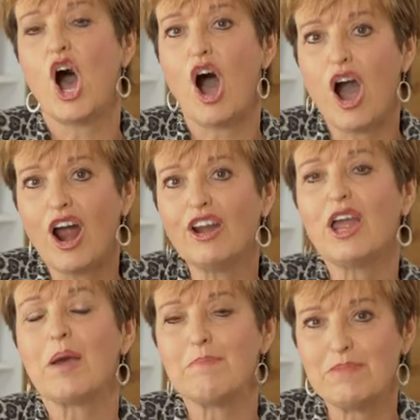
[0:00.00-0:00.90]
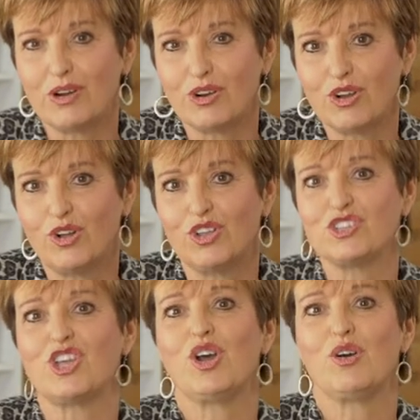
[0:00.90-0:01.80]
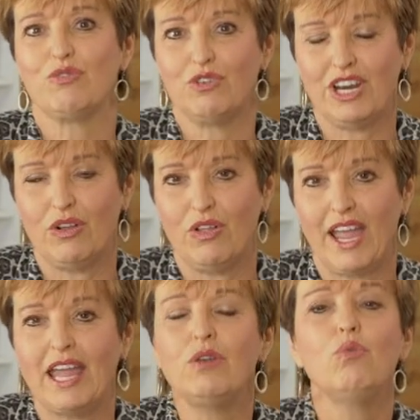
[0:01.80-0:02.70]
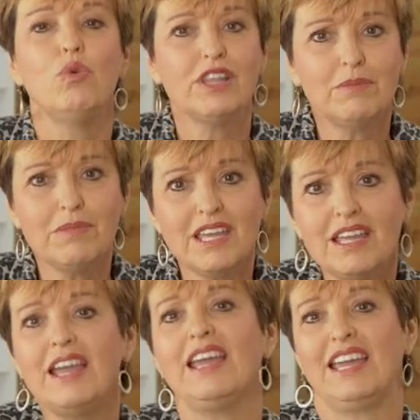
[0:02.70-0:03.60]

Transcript: are miracles real? And with me